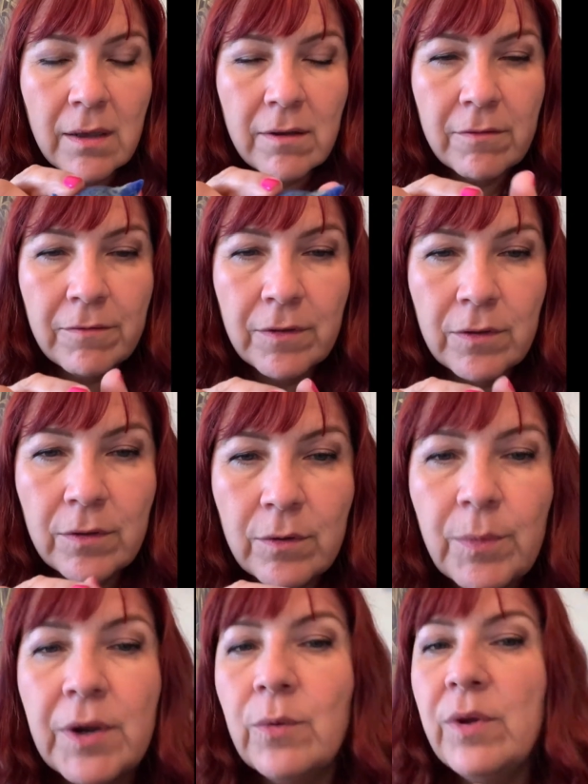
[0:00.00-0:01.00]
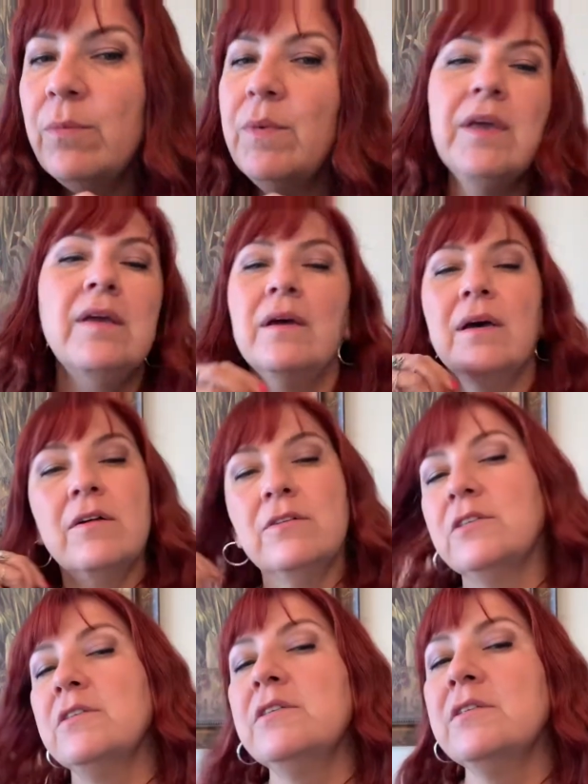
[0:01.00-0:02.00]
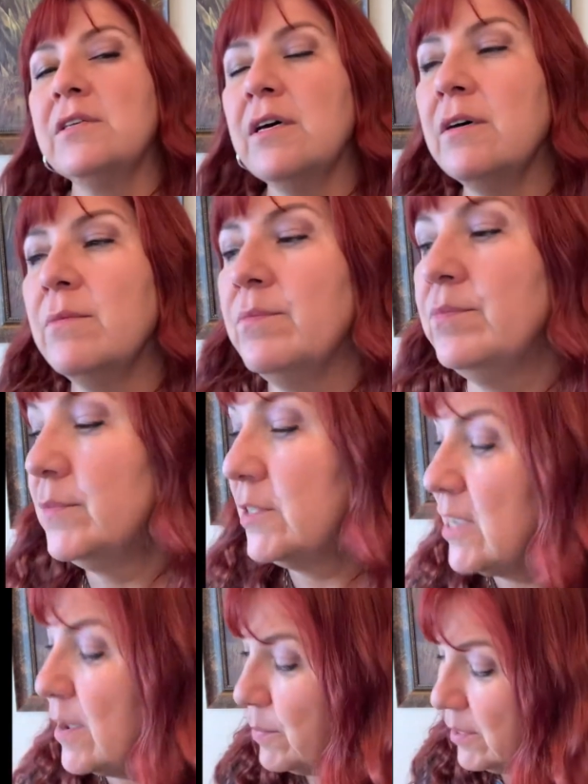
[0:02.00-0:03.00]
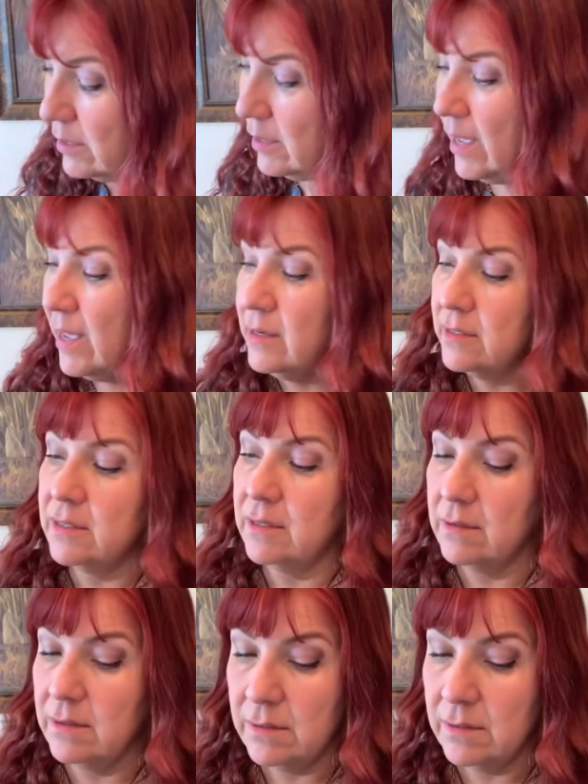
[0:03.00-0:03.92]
if you bear with me, I'll just tap into that and